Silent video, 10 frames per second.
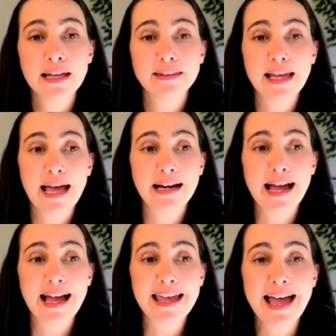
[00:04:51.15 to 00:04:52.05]
that
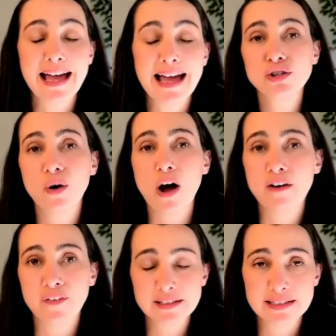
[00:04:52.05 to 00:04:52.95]
i had to
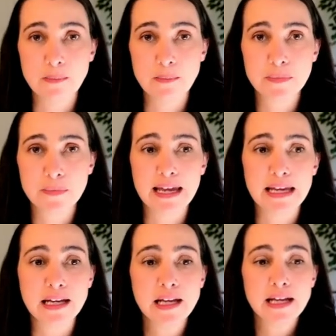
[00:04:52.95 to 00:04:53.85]
offer something